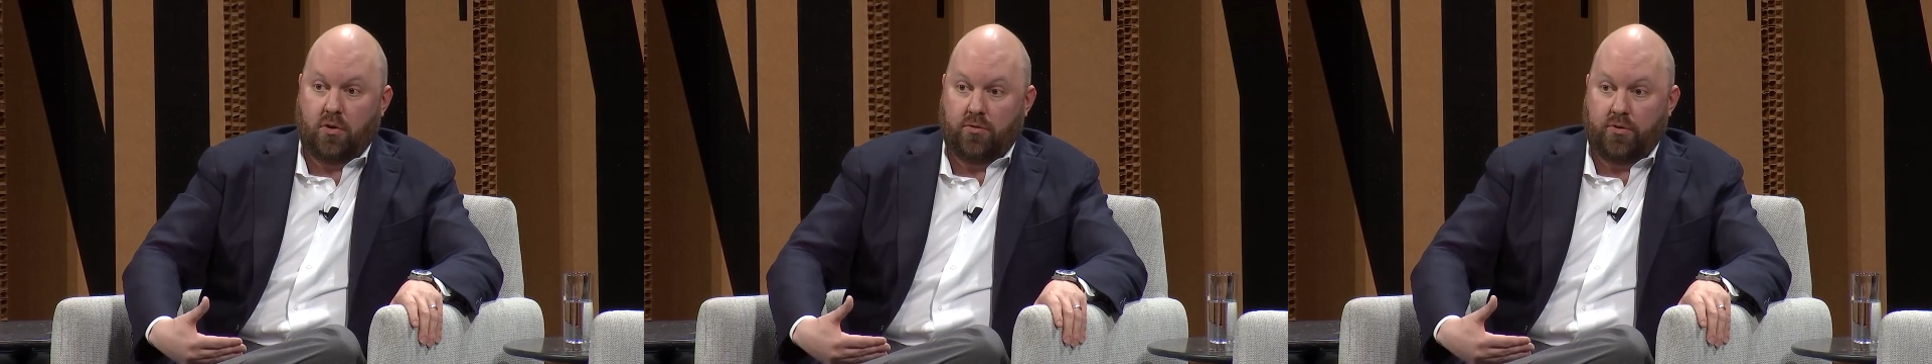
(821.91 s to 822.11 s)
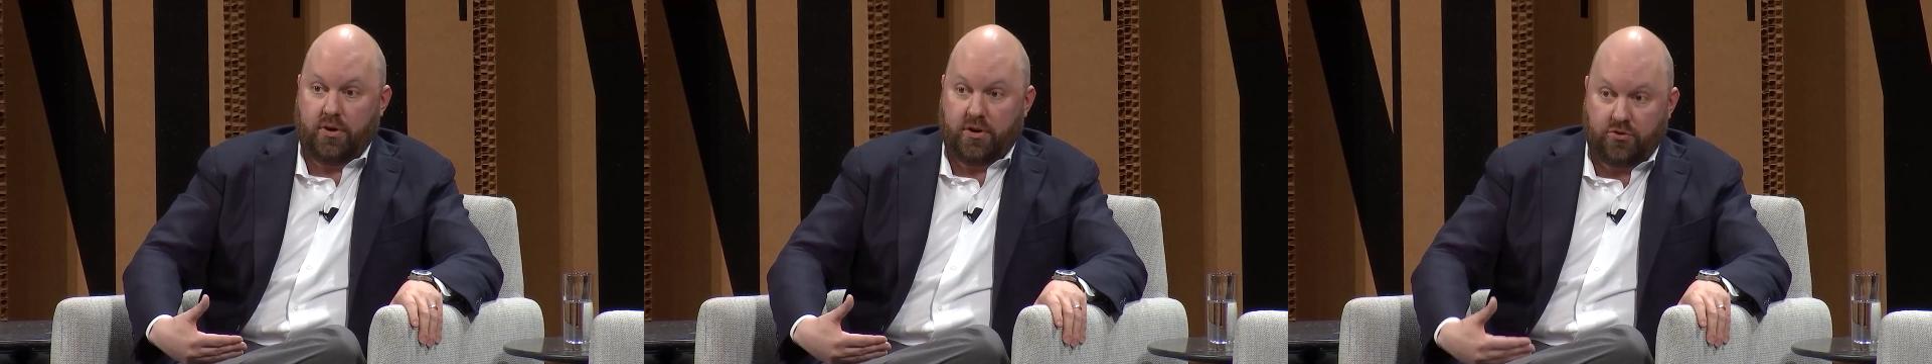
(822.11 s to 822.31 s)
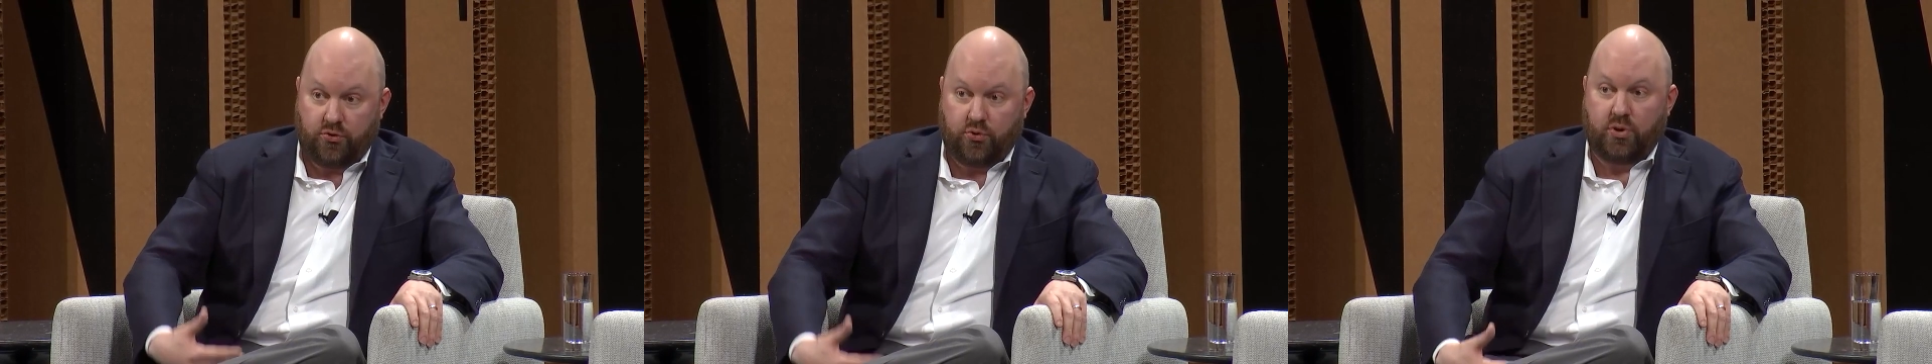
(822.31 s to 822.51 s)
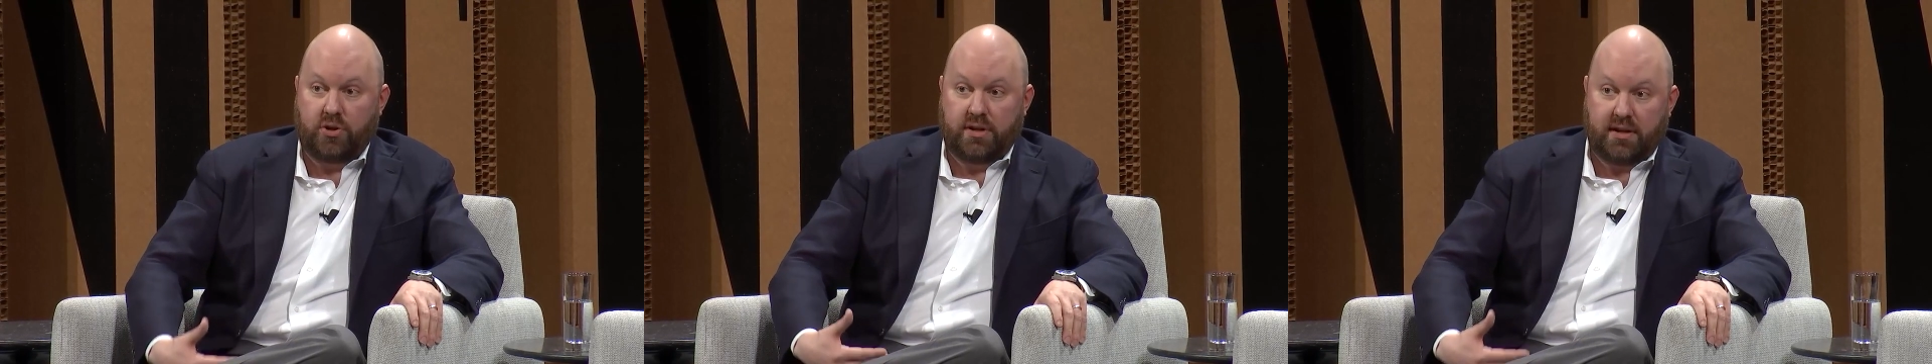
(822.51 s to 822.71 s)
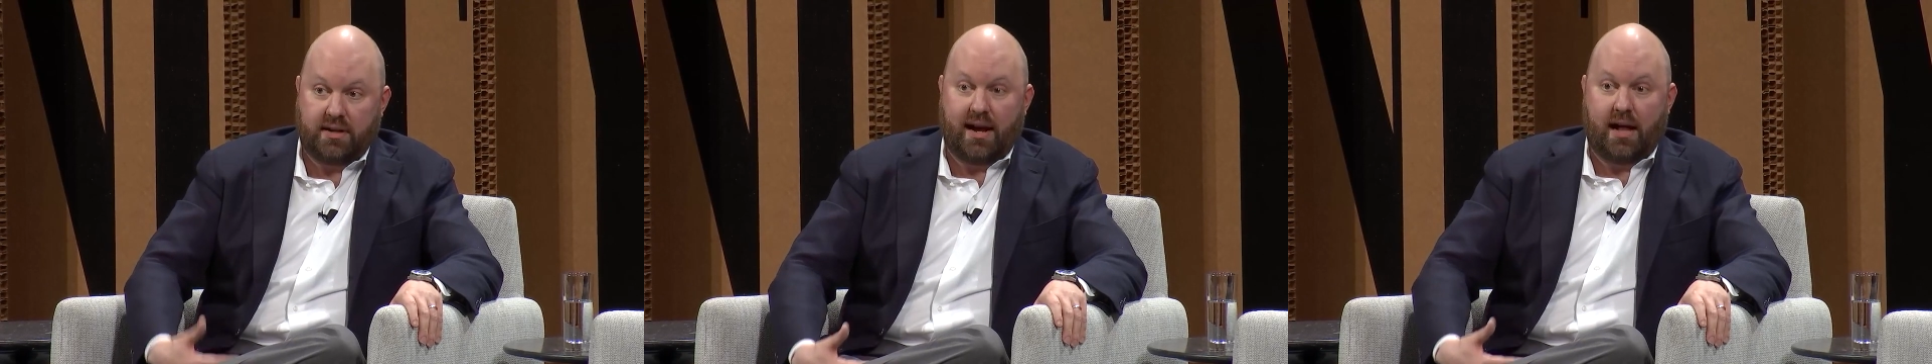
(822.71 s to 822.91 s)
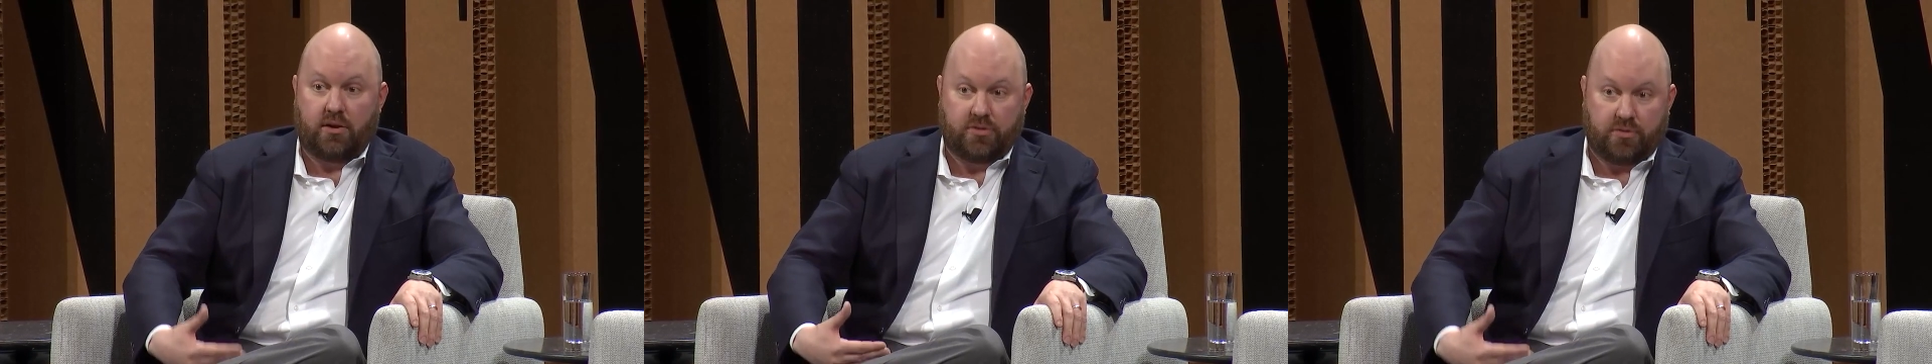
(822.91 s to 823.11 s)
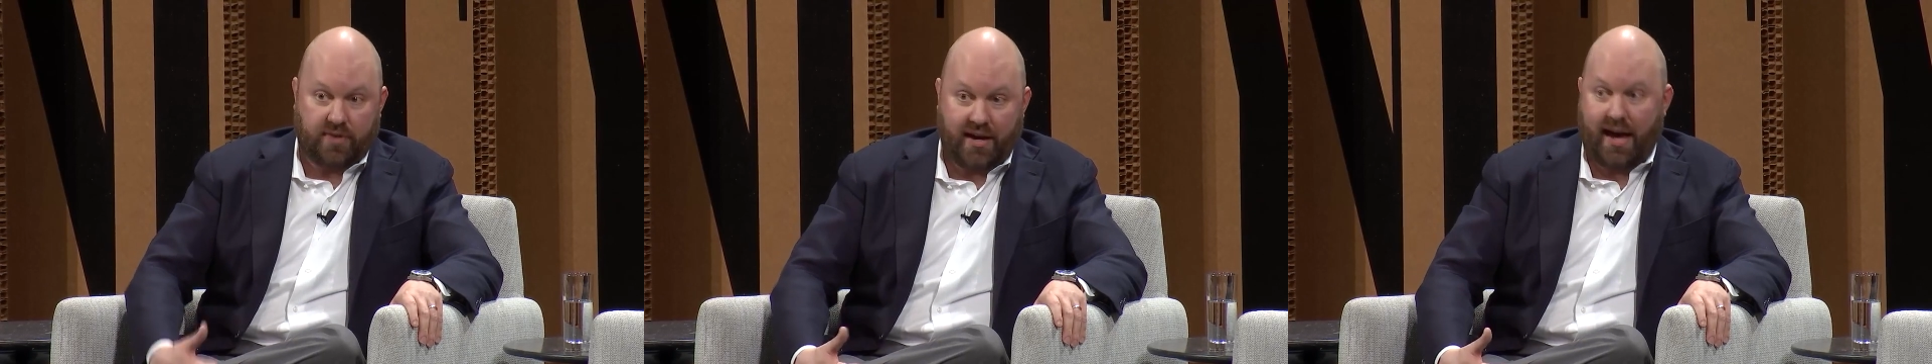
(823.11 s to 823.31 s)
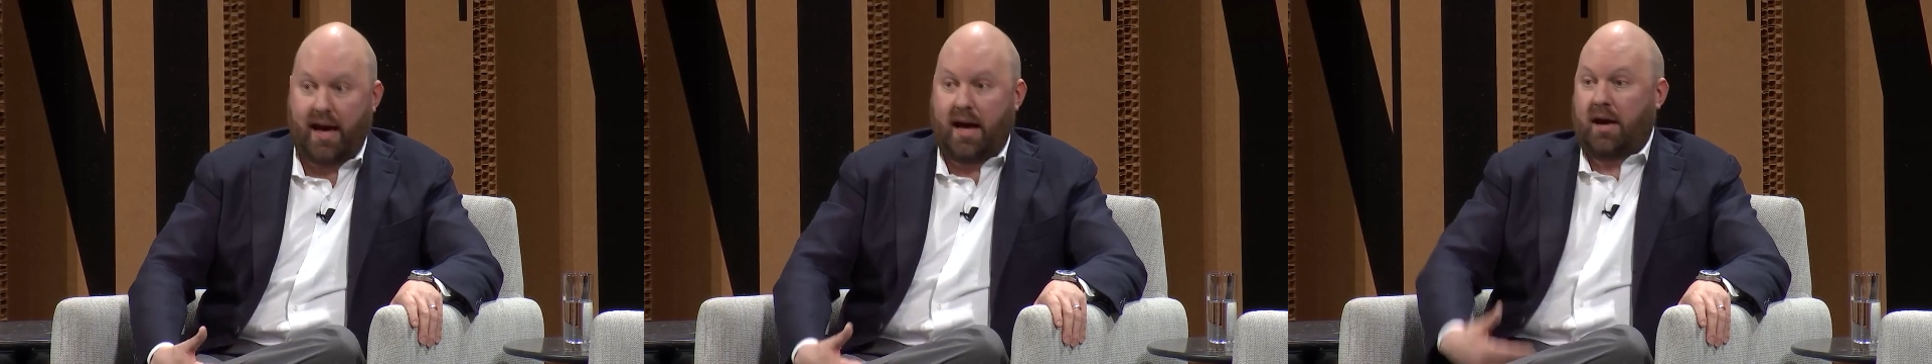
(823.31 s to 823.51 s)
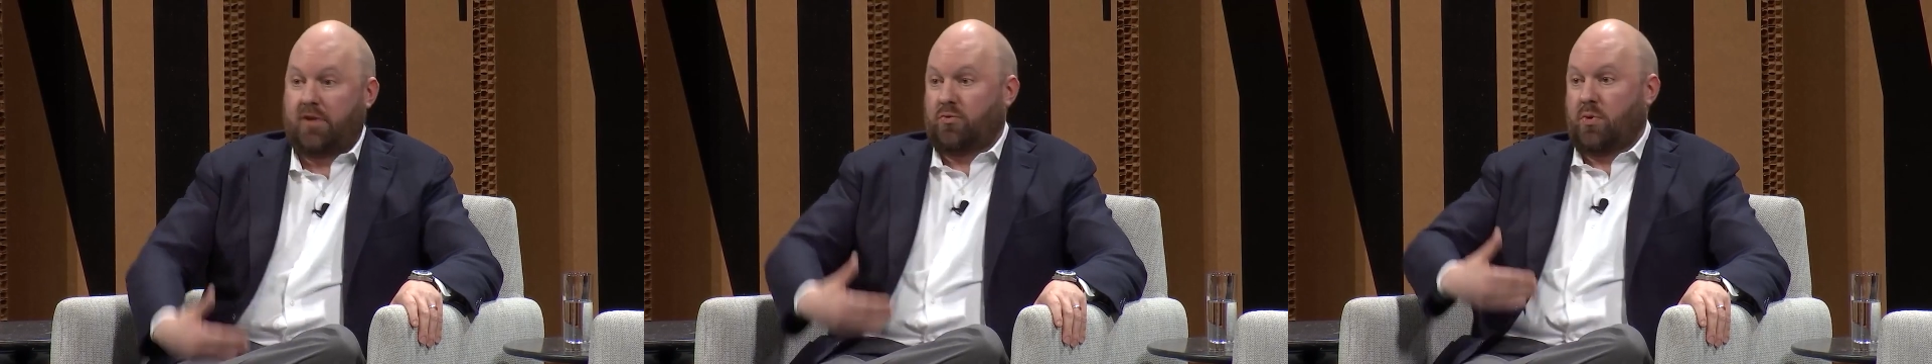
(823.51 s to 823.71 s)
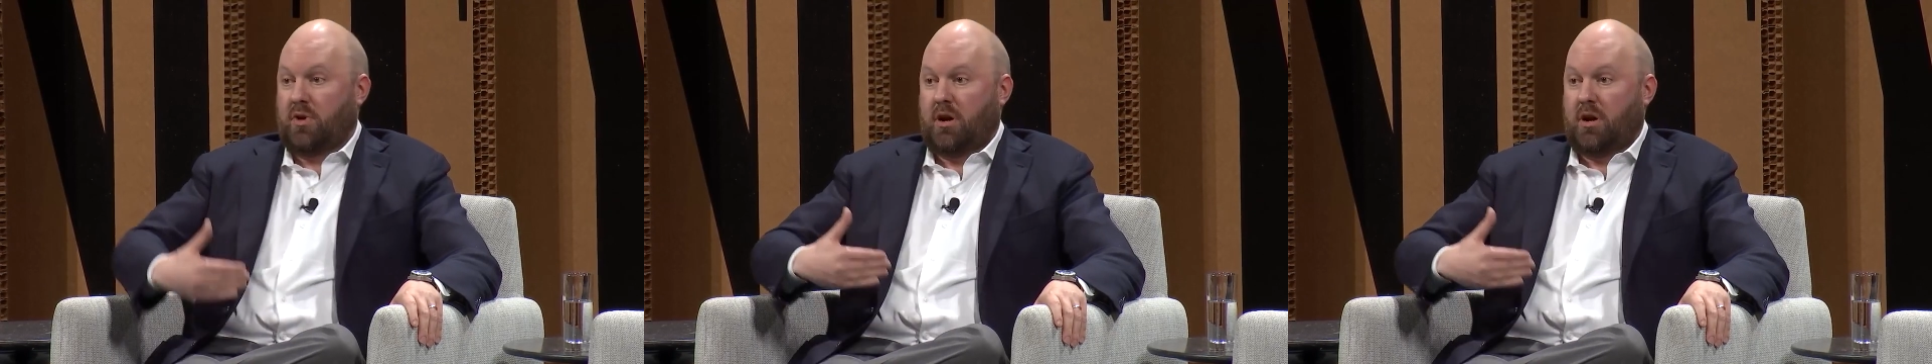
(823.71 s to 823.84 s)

over $1 trillion of cash